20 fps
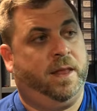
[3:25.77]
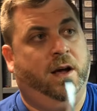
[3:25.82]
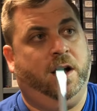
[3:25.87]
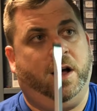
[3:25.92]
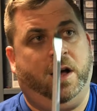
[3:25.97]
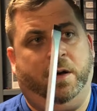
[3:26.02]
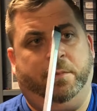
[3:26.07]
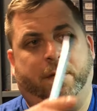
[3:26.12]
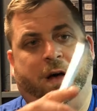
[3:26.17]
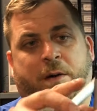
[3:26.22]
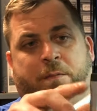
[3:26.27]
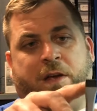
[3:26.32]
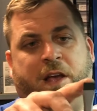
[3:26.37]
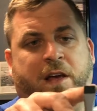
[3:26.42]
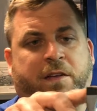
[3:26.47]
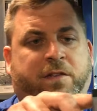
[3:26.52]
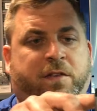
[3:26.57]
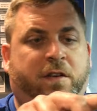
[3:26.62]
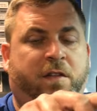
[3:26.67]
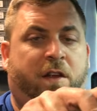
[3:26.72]
I'm
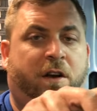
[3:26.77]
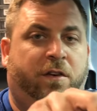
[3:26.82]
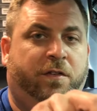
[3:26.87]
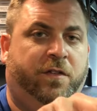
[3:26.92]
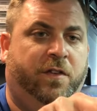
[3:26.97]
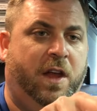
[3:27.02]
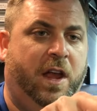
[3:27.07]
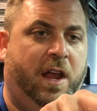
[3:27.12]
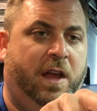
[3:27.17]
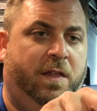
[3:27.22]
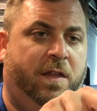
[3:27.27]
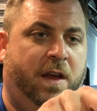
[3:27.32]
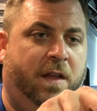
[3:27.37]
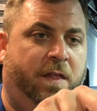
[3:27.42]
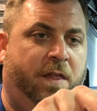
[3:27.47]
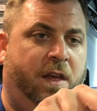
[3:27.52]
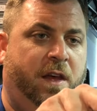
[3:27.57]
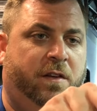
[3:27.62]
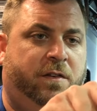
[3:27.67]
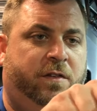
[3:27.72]
guessing they're saying
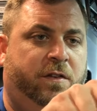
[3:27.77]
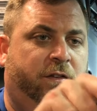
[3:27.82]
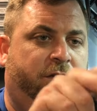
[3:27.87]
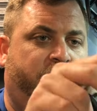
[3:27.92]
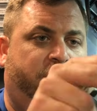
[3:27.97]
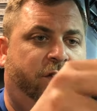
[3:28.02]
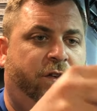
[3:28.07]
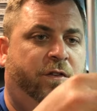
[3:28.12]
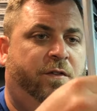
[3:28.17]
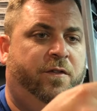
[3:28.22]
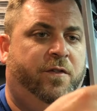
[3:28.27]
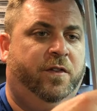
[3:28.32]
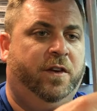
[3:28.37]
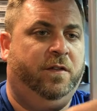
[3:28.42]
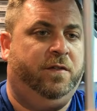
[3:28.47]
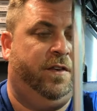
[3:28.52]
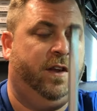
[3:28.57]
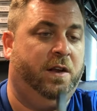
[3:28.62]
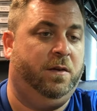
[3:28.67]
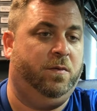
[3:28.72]
that this is
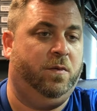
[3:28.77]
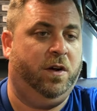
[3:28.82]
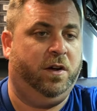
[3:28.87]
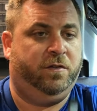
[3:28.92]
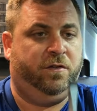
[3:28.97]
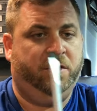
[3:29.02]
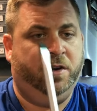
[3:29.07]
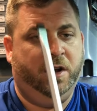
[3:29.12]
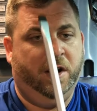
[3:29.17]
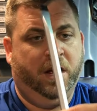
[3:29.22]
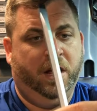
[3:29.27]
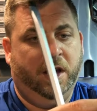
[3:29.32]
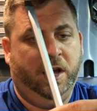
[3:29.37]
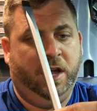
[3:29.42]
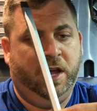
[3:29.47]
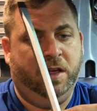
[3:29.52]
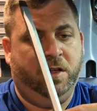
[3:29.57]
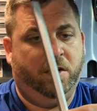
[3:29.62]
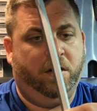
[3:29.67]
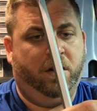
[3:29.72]
250, which
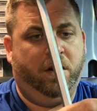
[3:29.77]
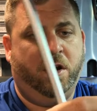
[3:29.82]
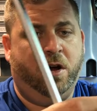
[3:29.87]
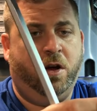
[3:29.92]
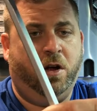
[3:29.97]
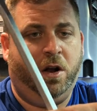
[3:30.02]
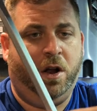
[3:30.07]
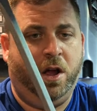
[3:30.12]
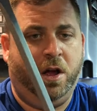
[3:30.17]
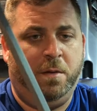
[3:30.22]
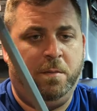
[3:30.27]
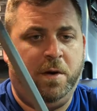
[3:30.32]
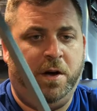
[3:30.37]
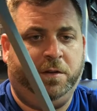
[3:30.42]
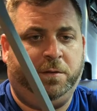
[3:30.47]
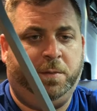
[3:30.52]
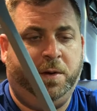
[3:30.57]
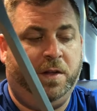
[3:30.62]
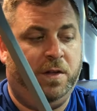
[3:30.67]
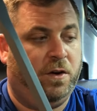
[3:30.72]
either, it
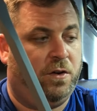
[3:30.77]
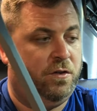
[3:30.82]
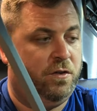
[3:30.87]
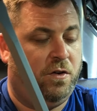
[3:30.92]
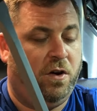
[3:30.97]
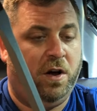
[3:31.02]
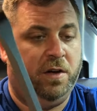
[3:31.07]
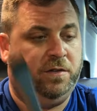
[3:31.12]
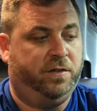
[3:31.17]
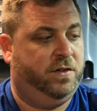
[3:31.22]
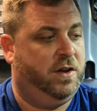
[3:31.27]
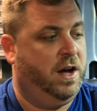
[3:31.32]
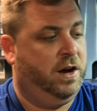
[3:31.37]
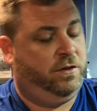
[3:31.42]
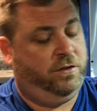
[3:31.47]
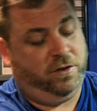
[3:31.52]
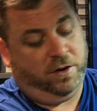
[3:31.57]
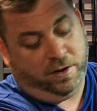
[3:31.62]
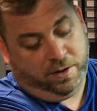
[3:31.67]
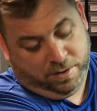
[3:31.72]
must be the cross
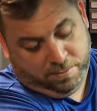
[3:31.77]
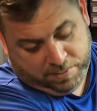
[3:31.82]
section.